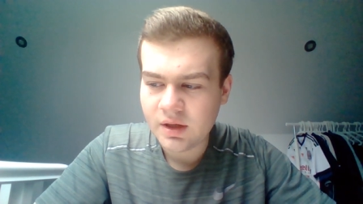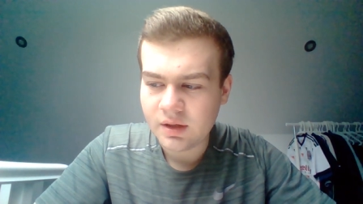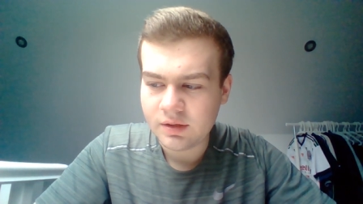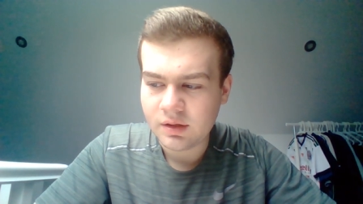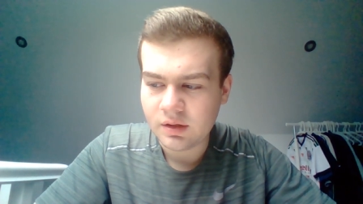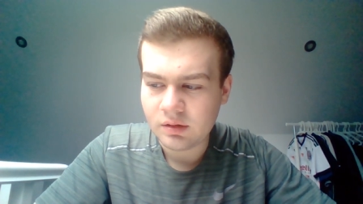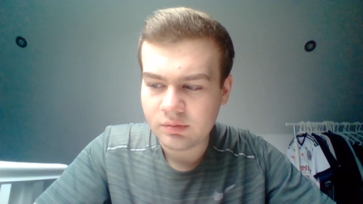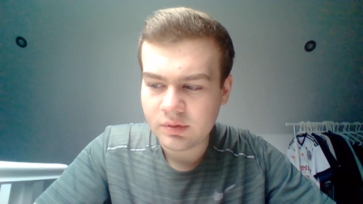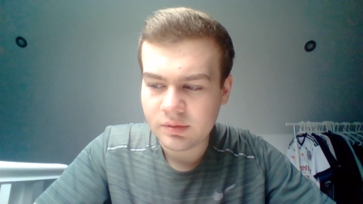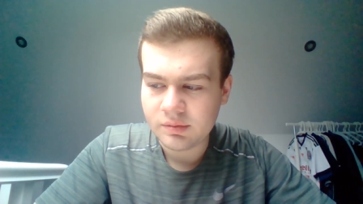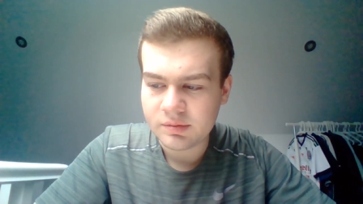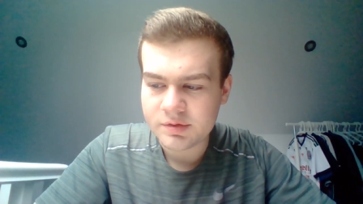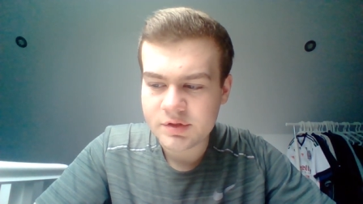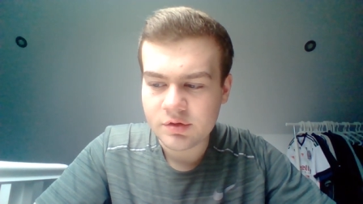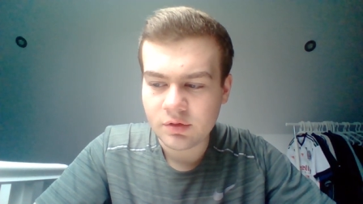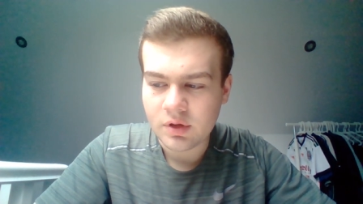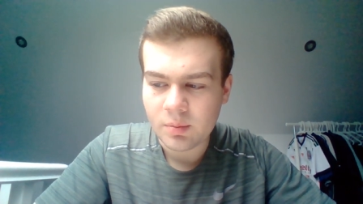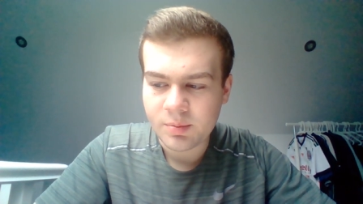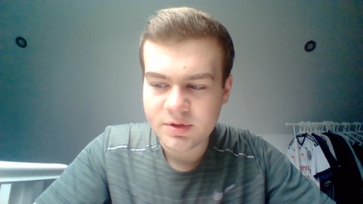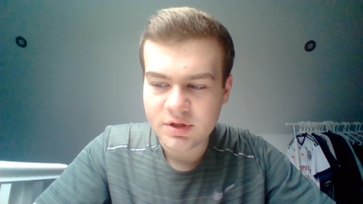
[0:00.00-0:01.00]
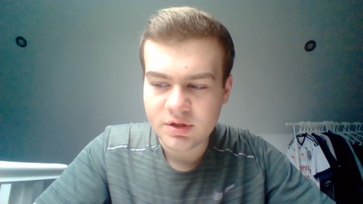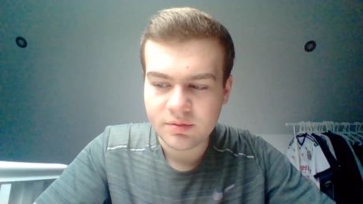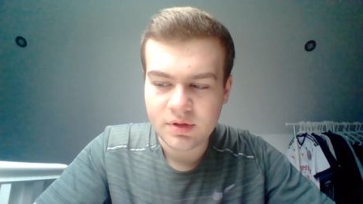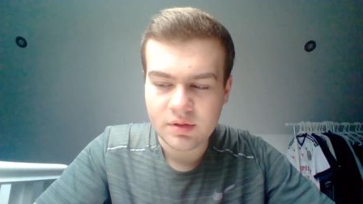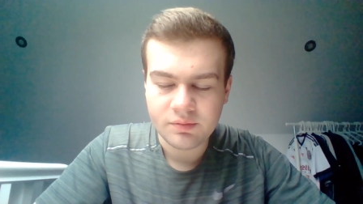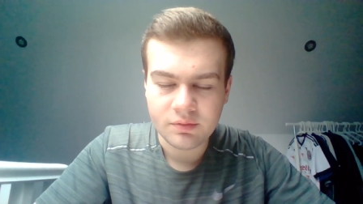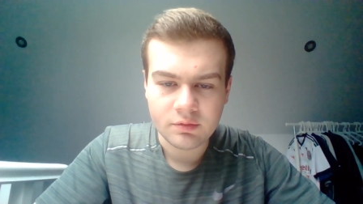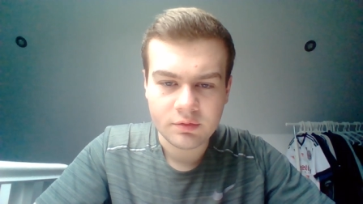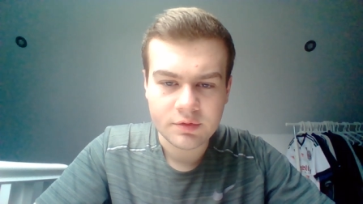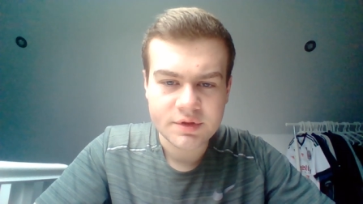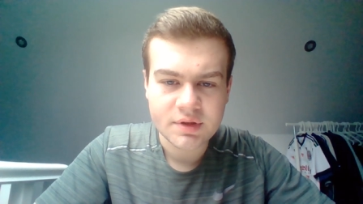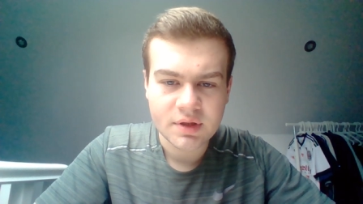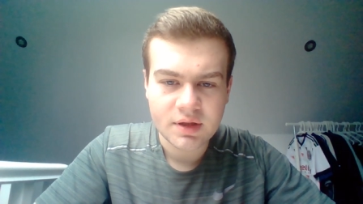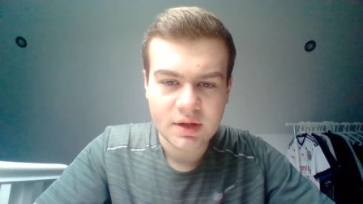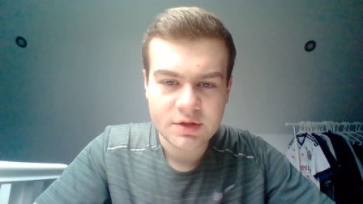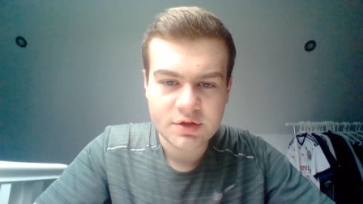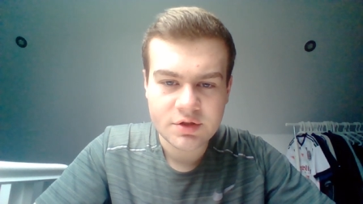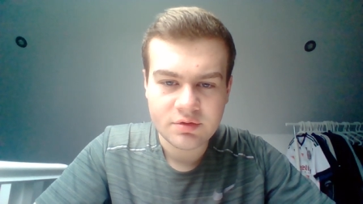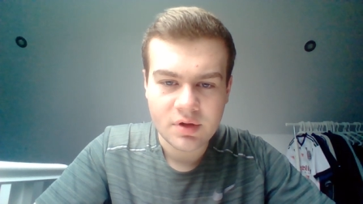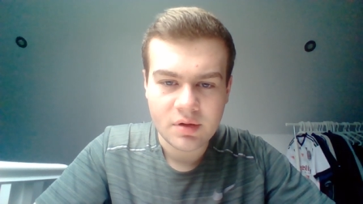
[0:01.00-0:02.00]
And it was a good opportunity for us to
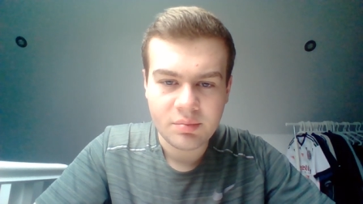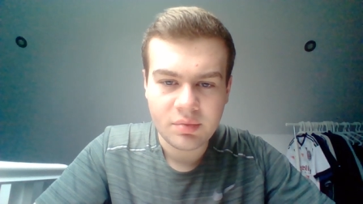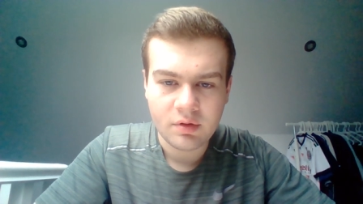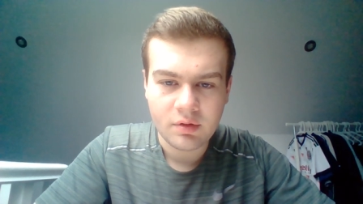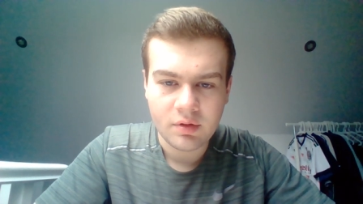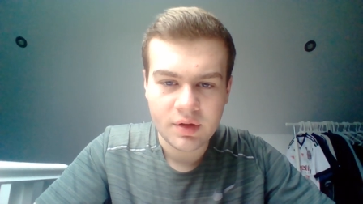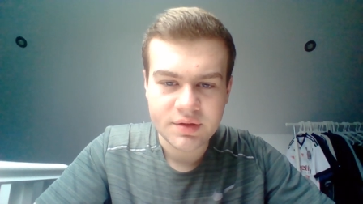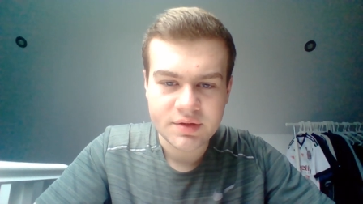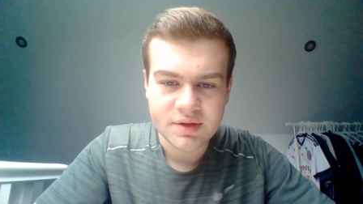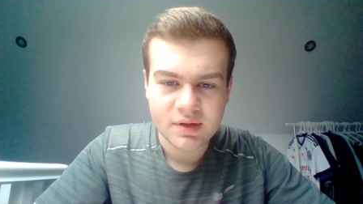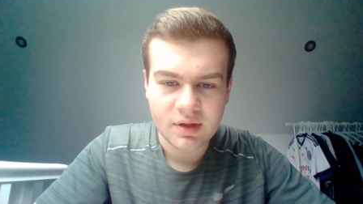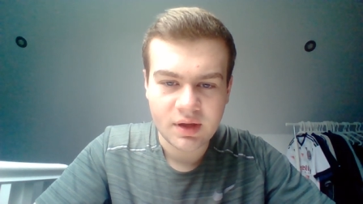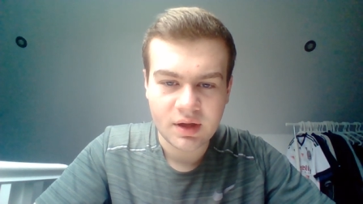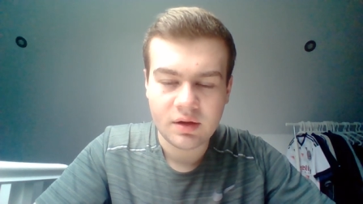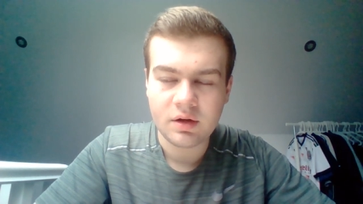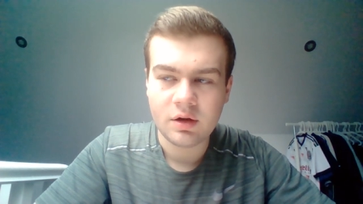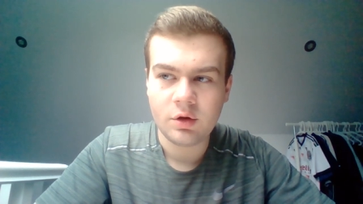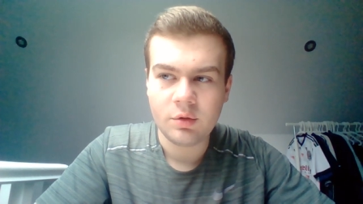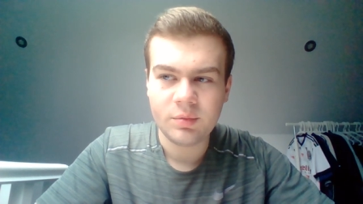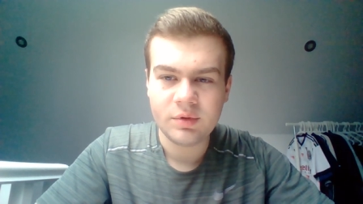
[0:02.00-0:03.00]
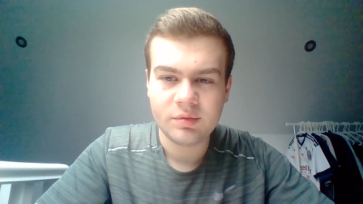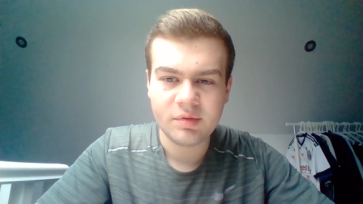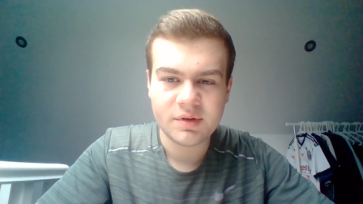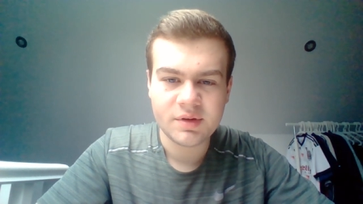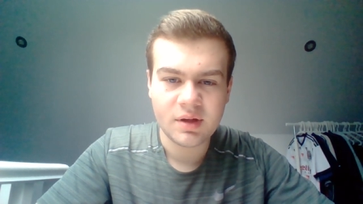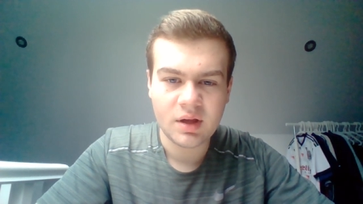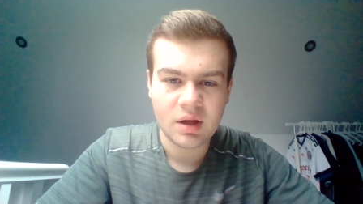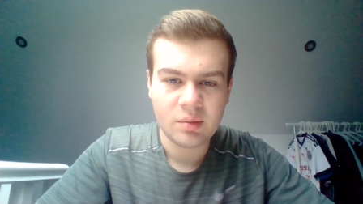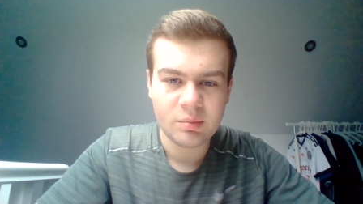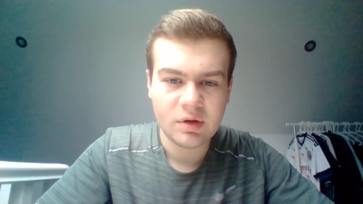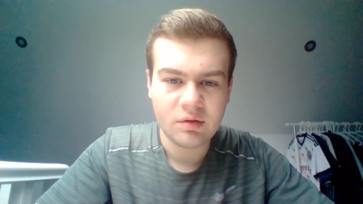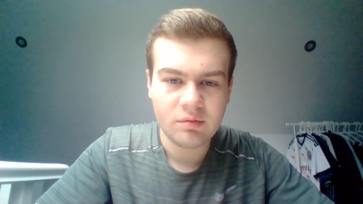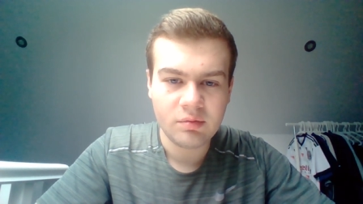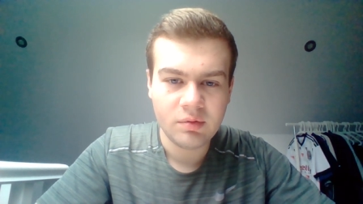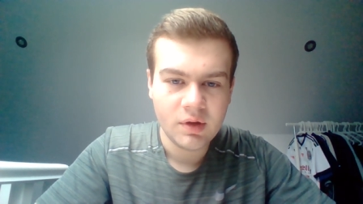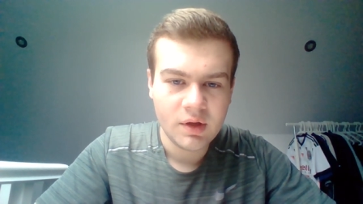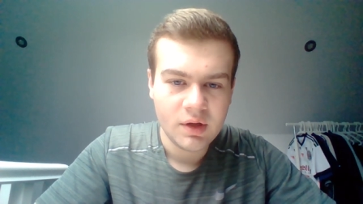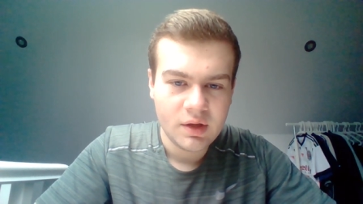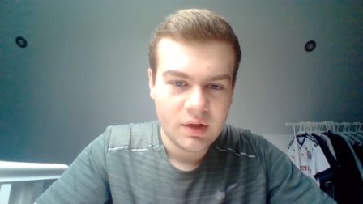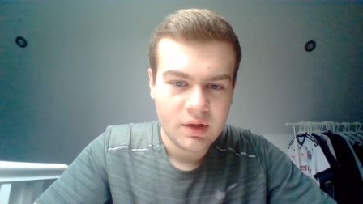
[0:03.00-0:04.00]
get 3 points at home to a team
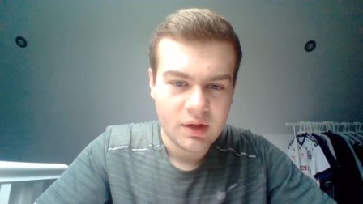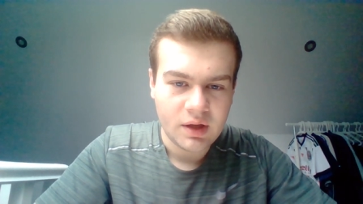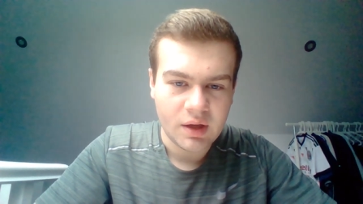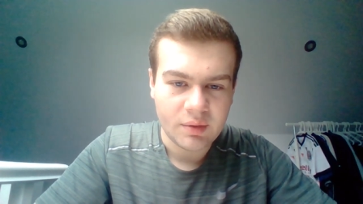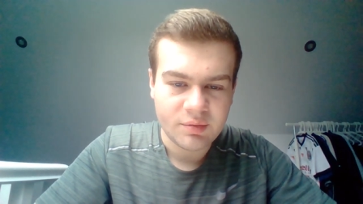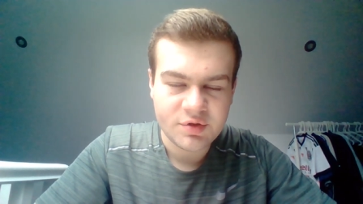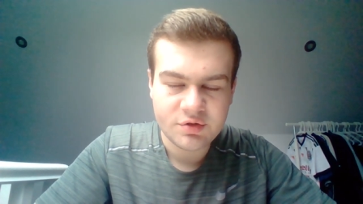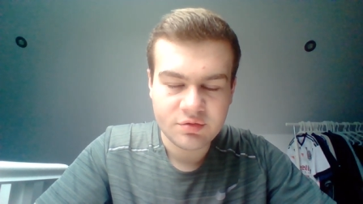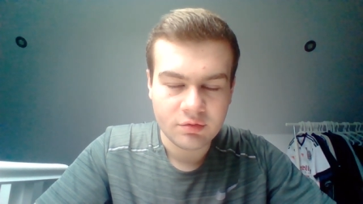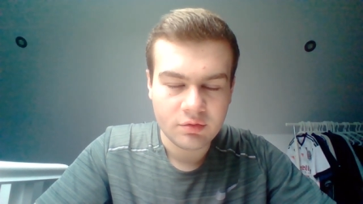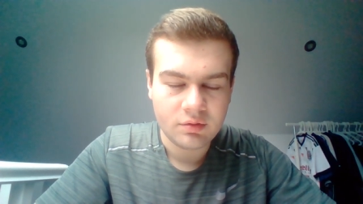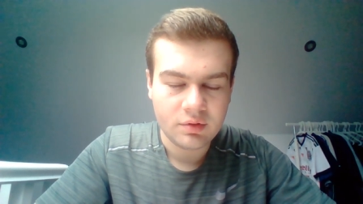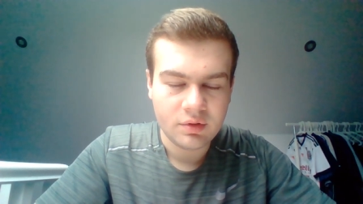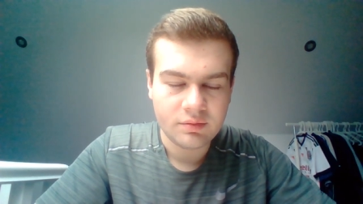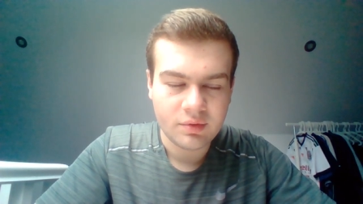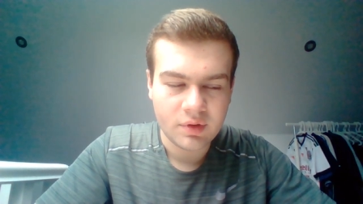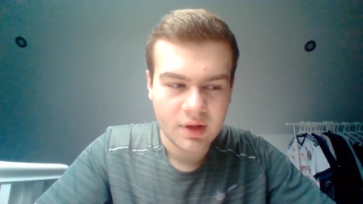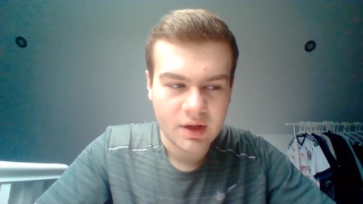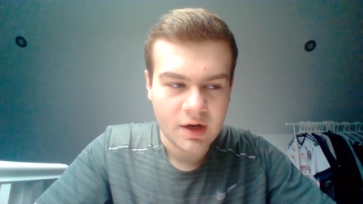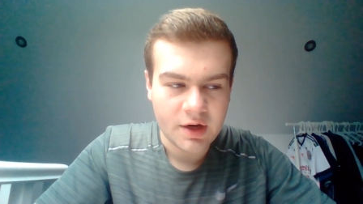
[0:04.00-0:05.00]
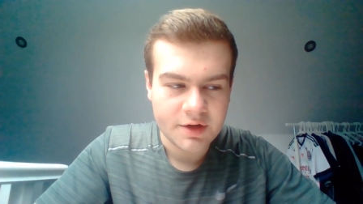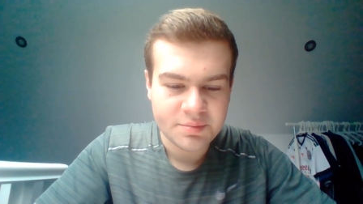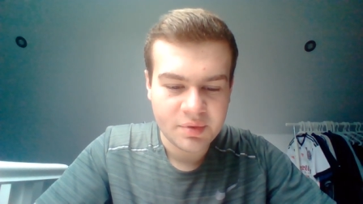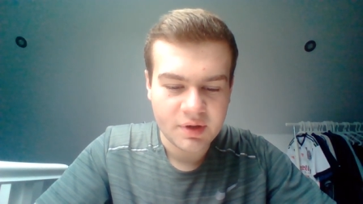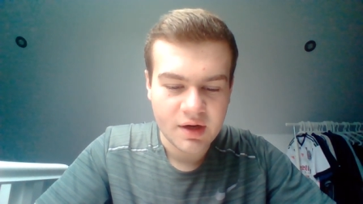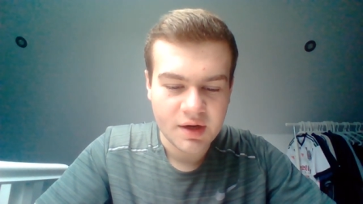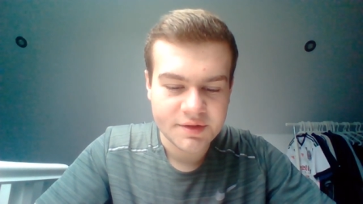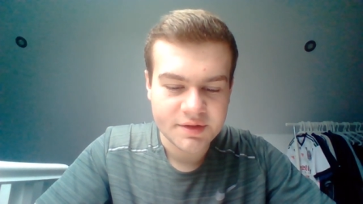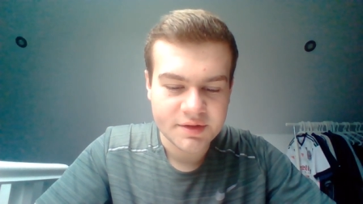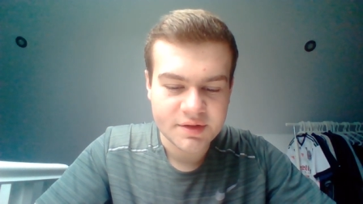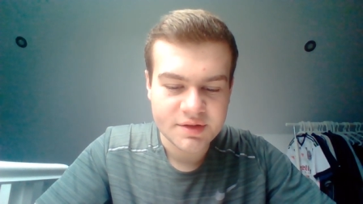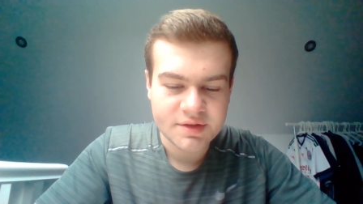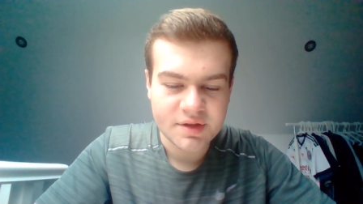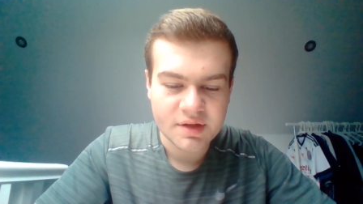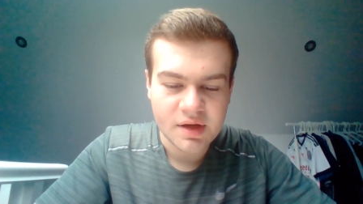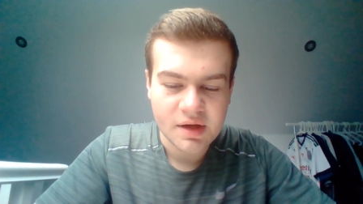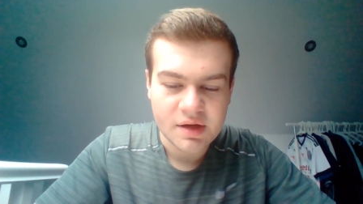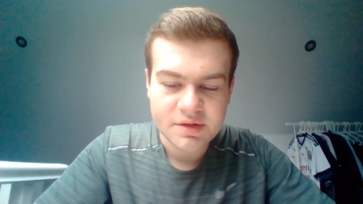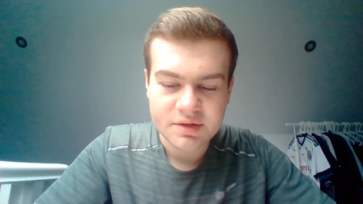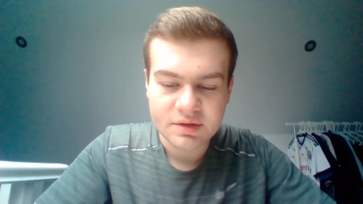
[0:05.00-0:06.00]
who have struggled for large parts of the
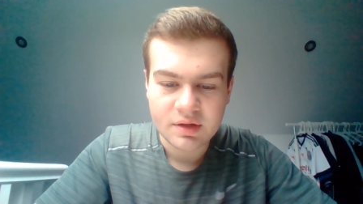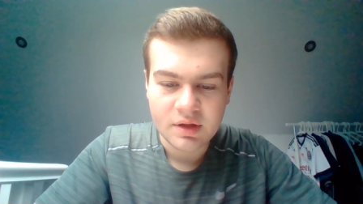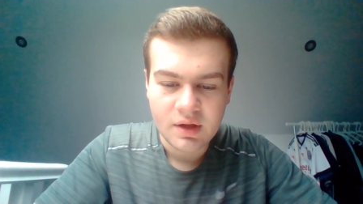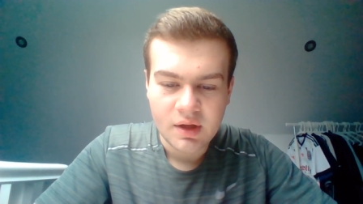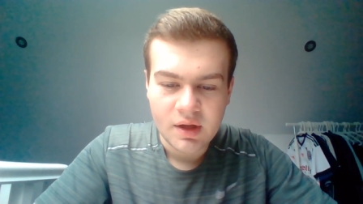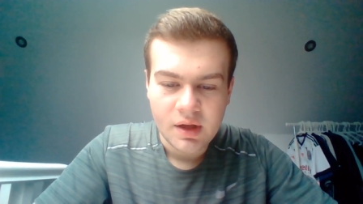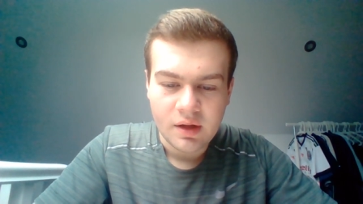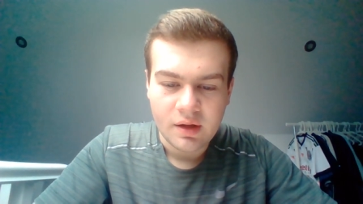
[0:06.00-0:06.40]
season.